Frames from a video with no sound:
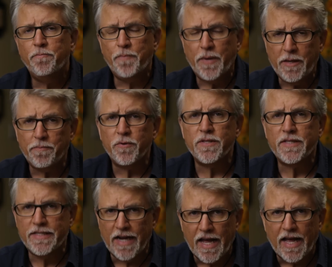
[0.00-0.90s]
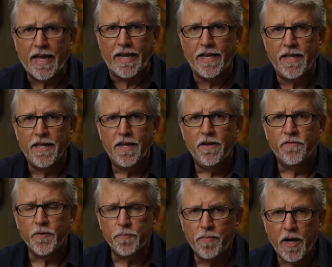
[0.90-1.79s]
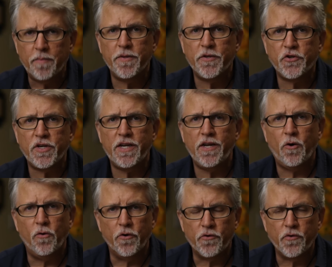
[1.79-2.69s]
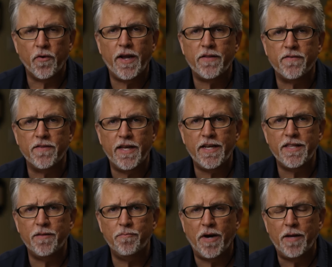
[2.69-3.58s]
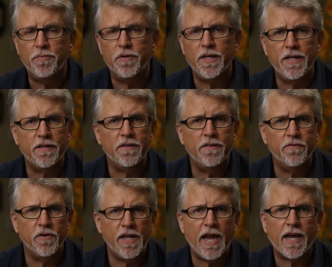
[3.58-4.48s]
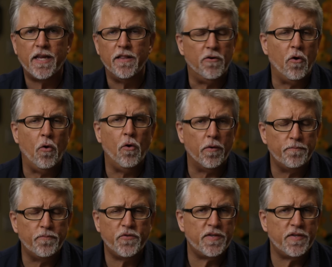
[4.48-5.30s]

people died for publishing or translating the Bible into the vernacular or